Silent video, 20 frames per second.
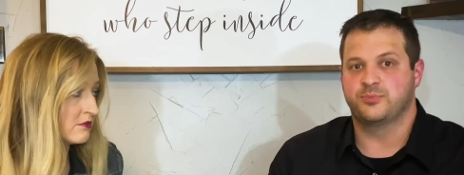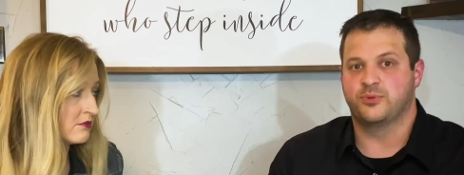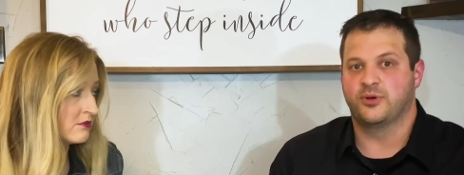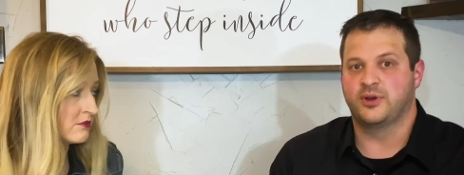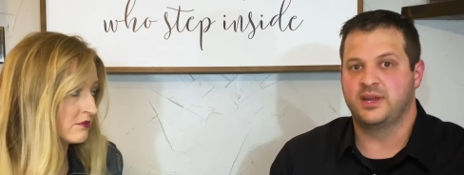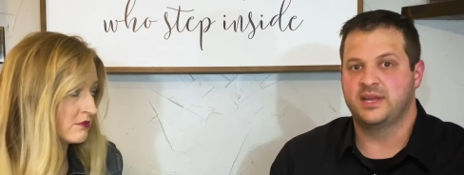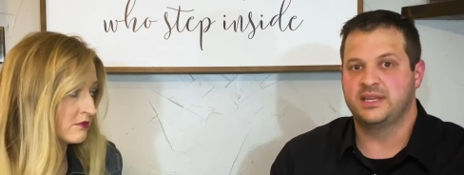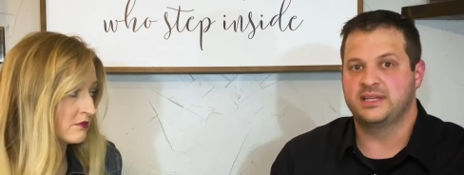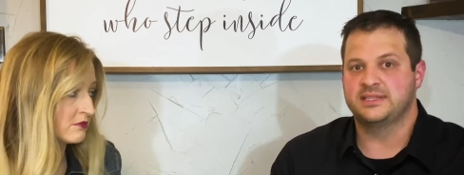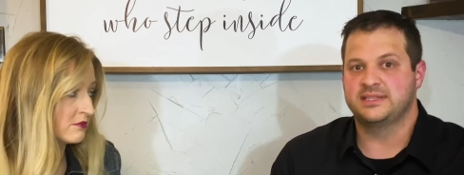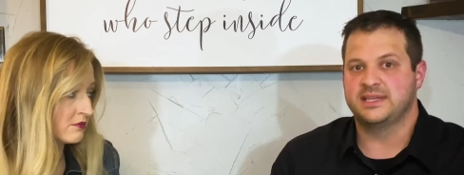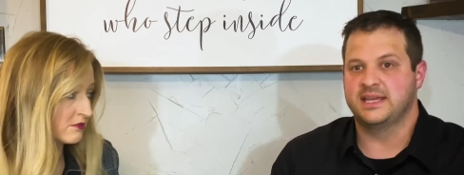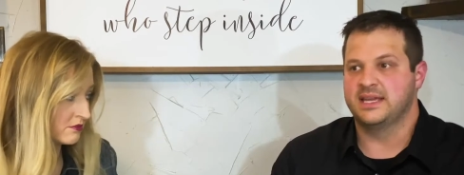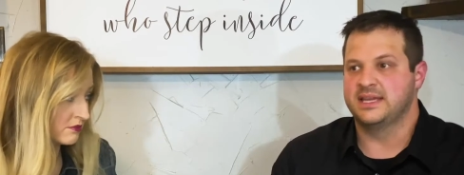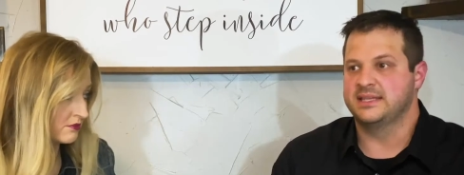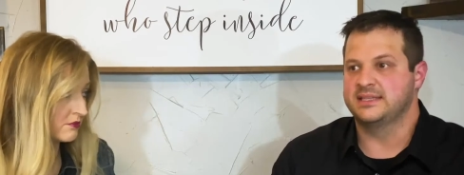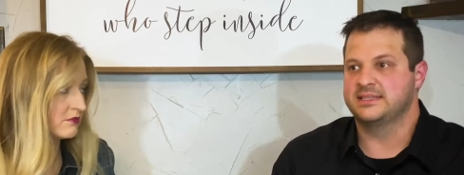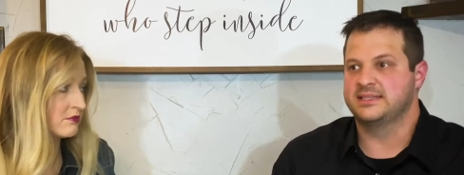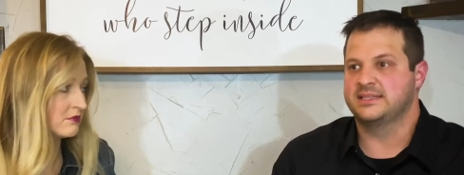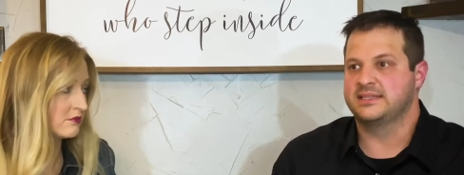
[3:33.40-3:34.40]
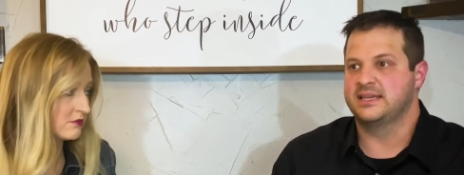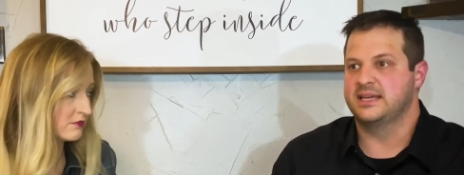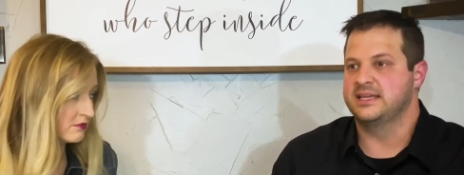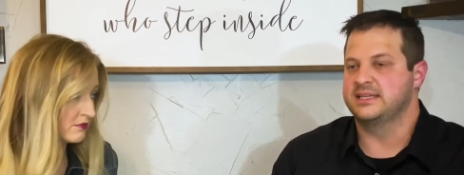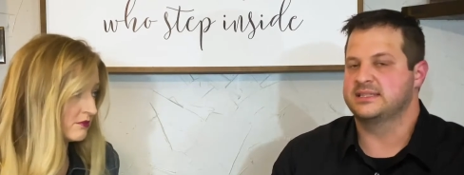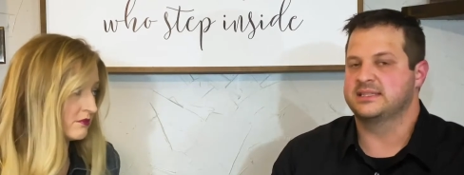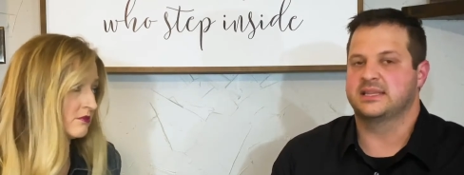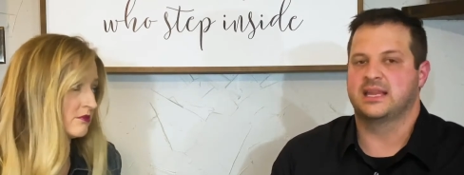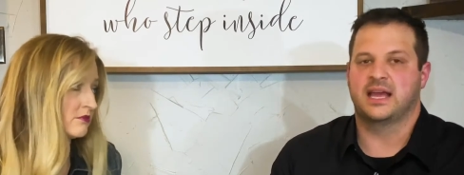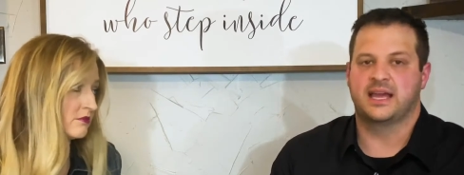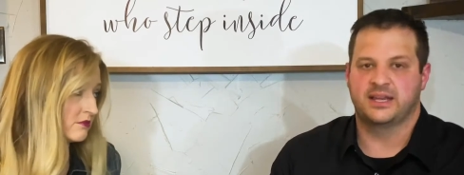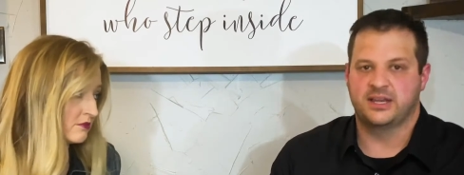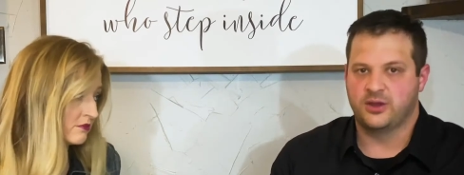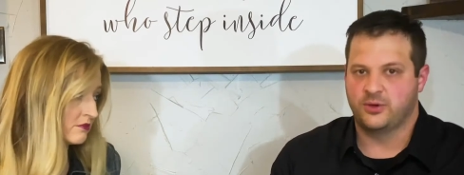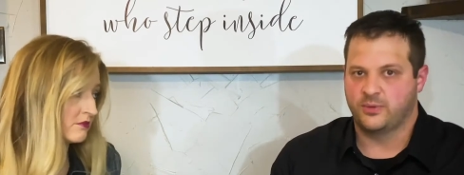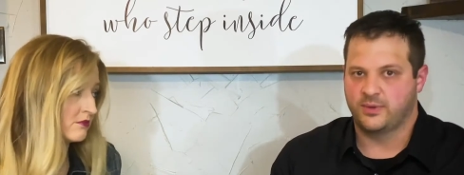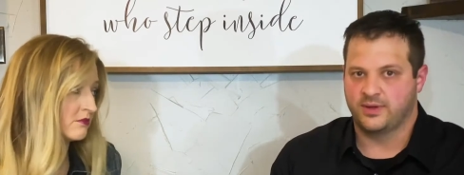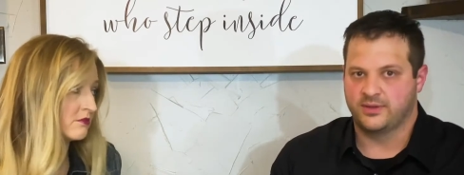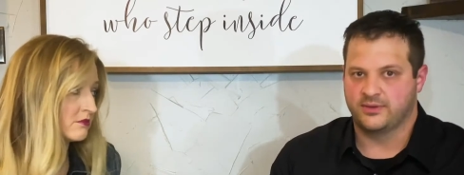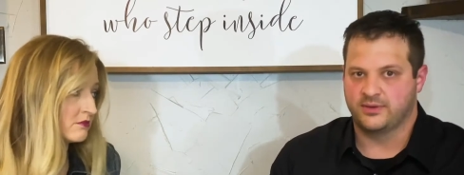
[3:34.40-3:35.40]
Speaker 1: brings, it's, it's like
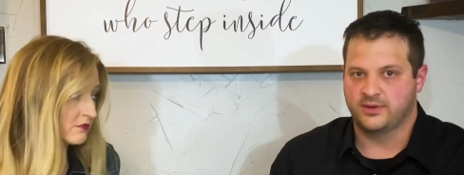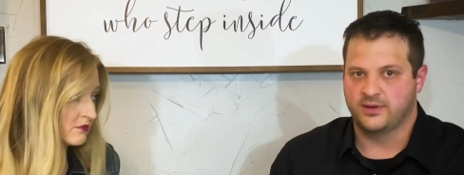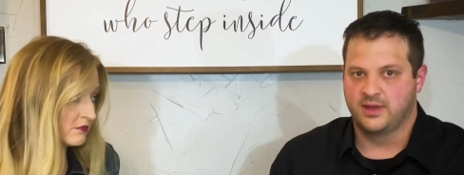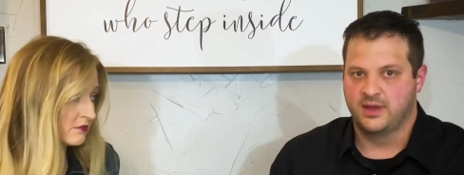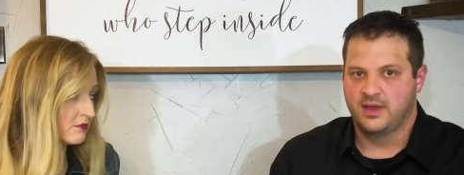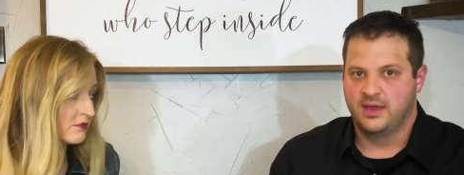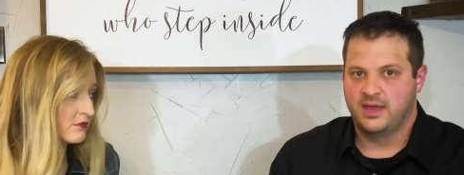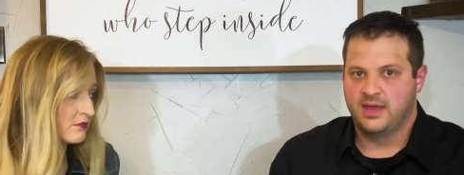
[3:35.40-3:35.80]
no other.